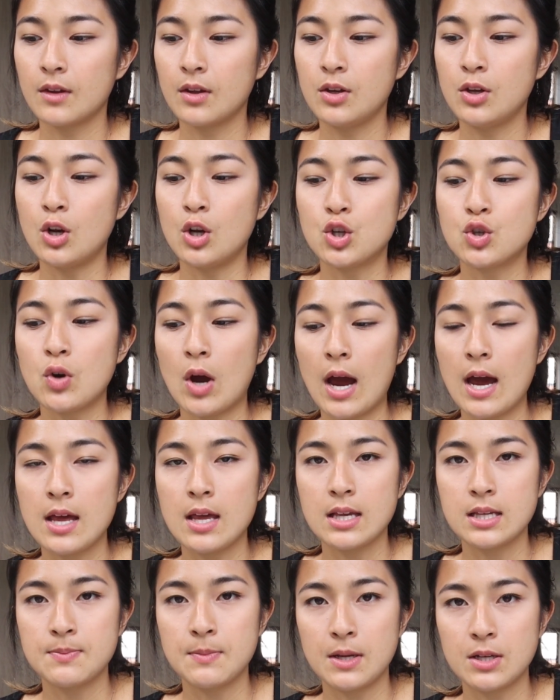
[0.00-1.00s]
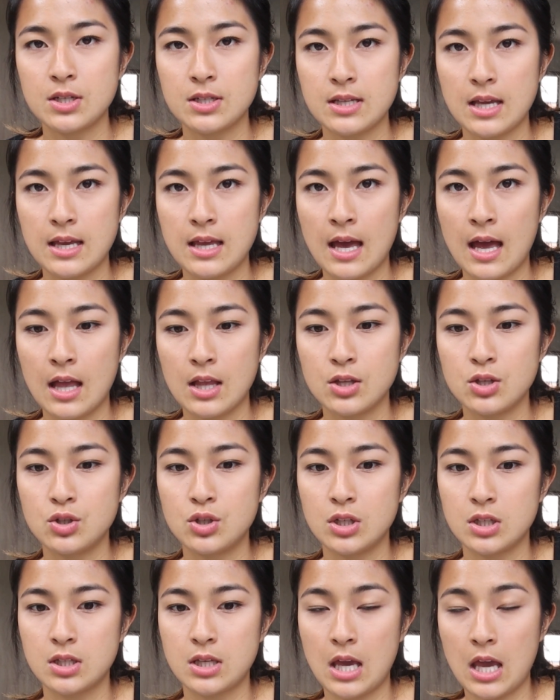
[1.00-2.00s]
you know, try as much as they can to
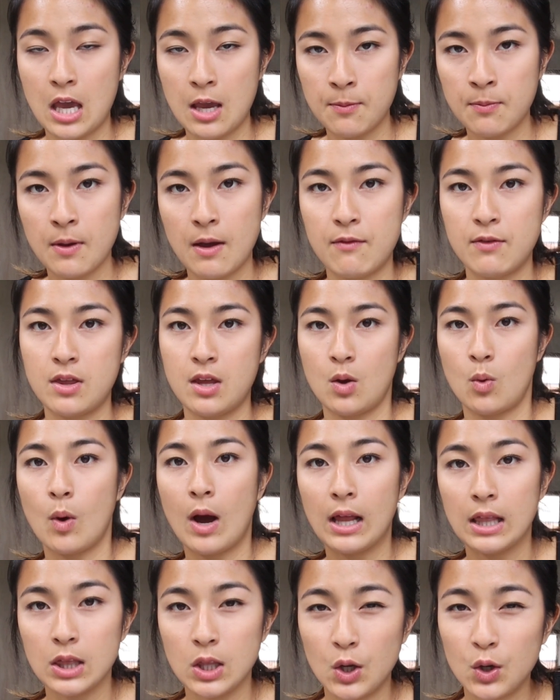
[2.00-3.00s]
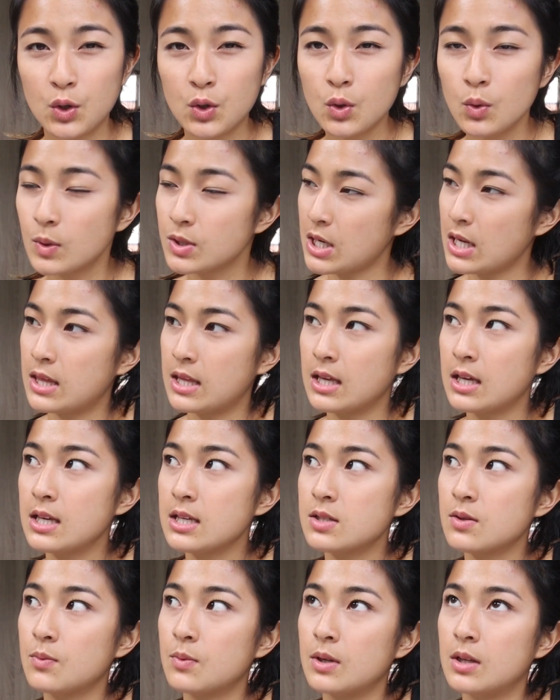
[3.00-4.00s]
just keep everything quite local, which I think
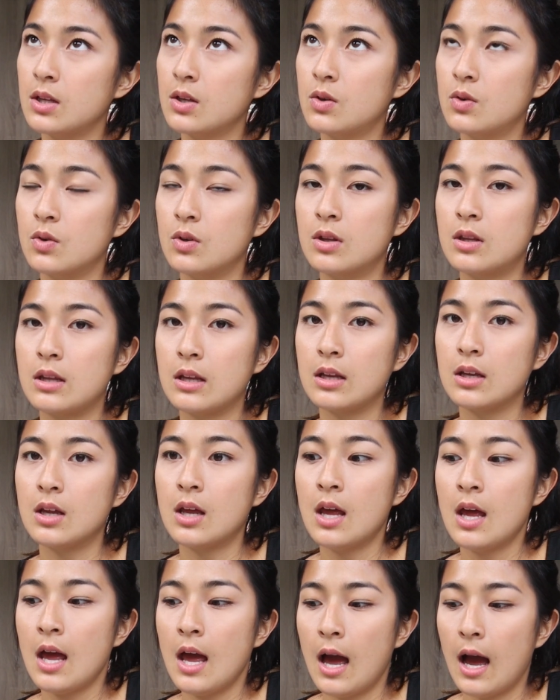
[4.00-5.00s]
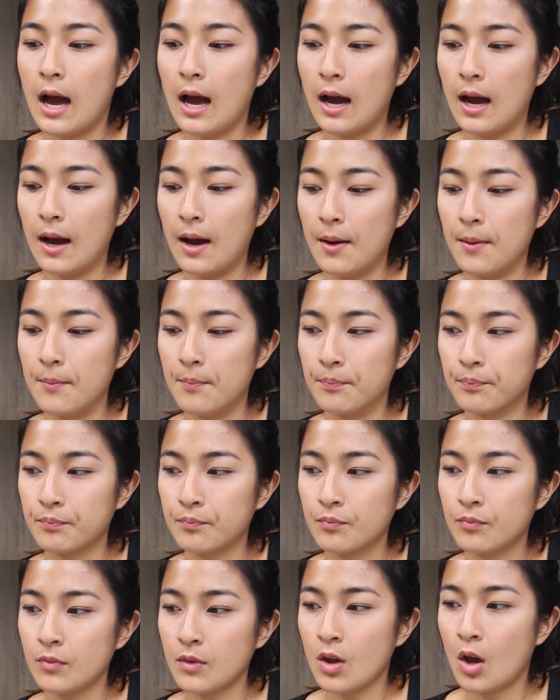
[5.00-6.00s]
is a really good
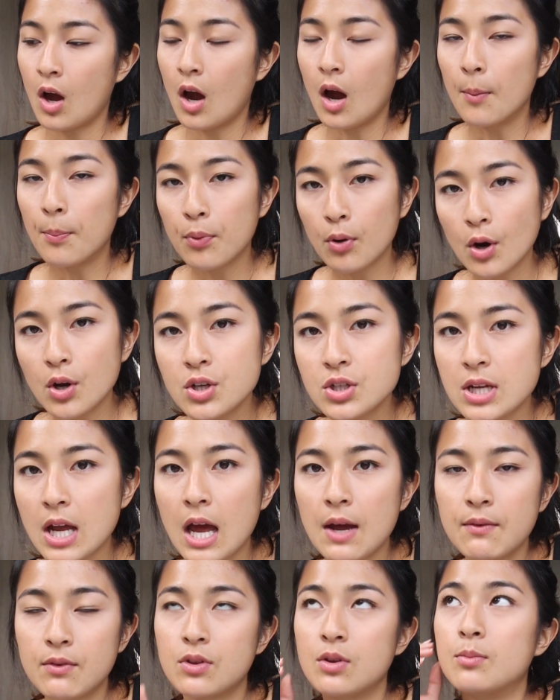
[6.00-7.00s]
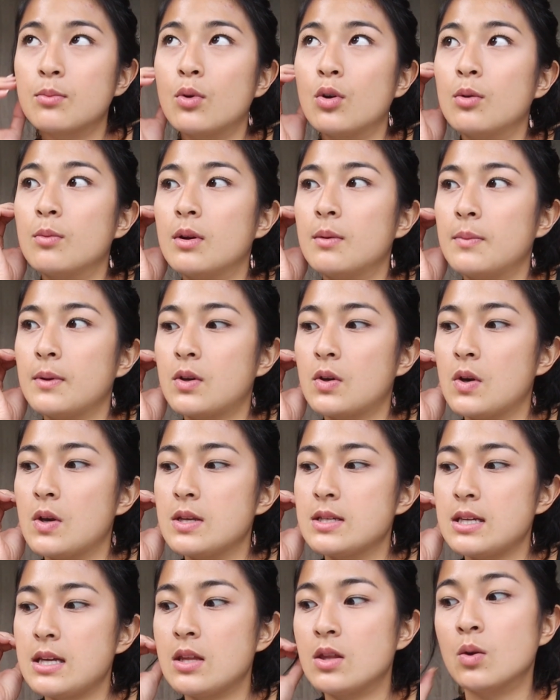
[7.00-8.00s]
approach to have at the moment,
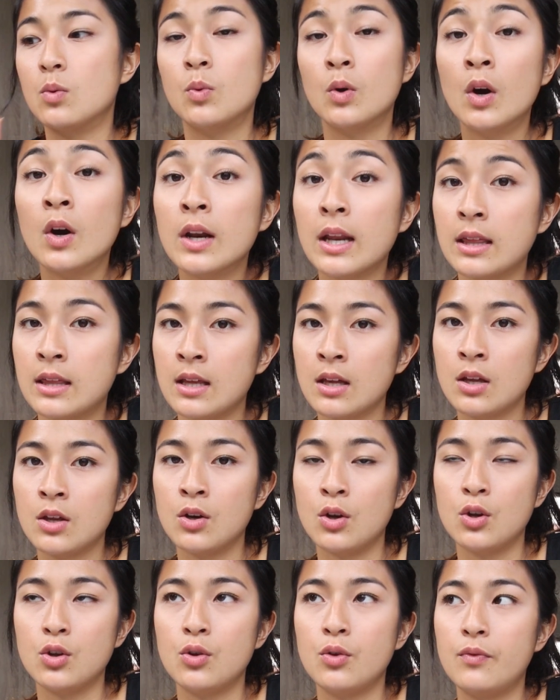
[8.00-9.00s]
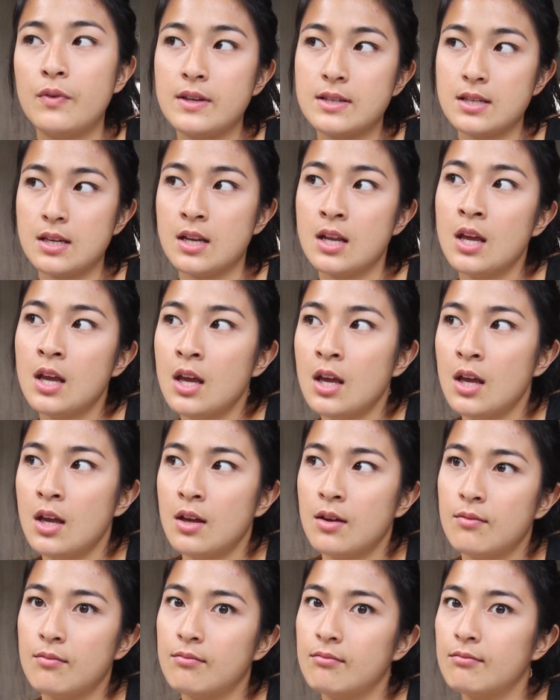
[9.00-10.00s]
because in the world I think, you know, you visit
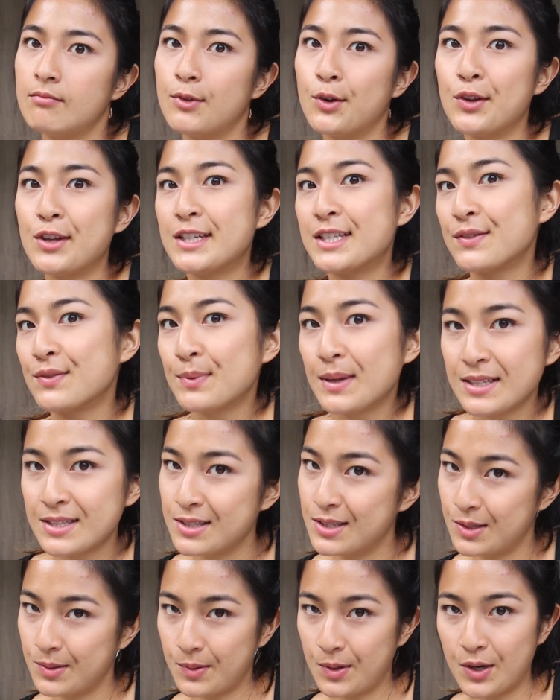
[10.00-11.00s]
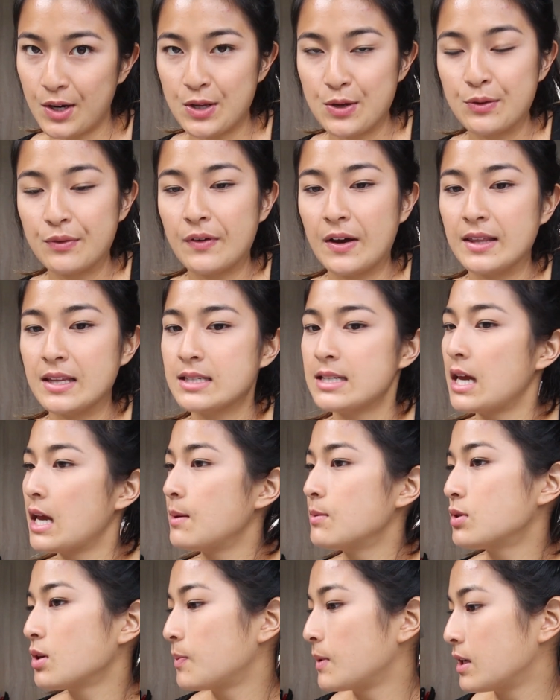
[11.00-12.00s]
all these different places in the world and you'll find the
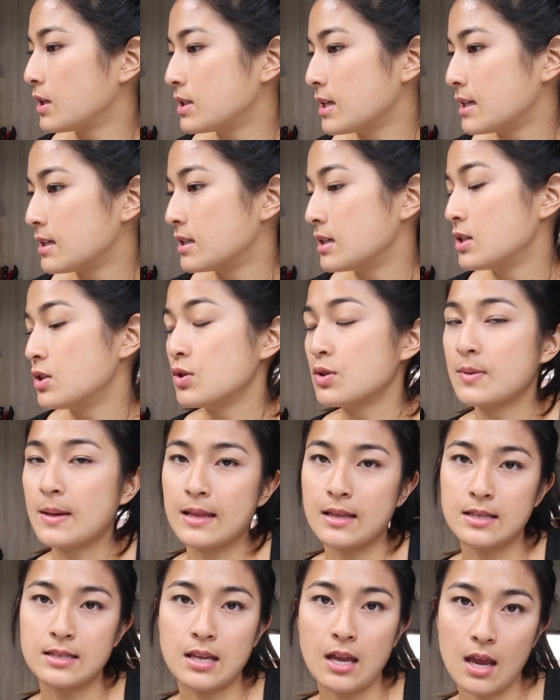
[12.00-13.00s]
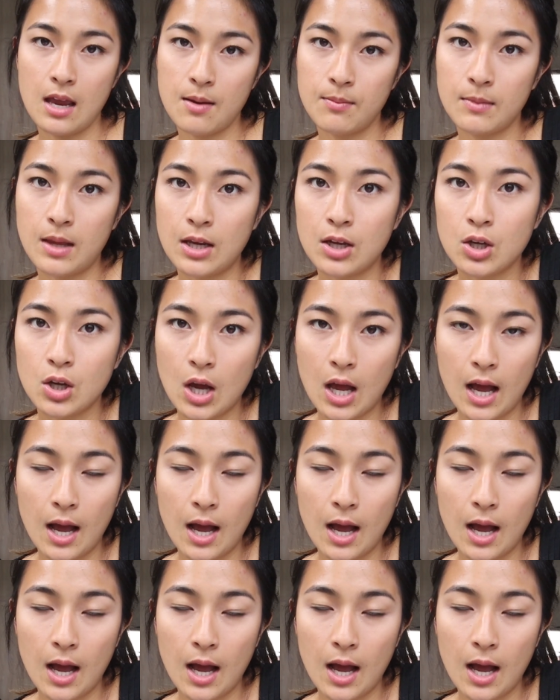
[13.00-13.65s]
same shopping centers, you'll find the same like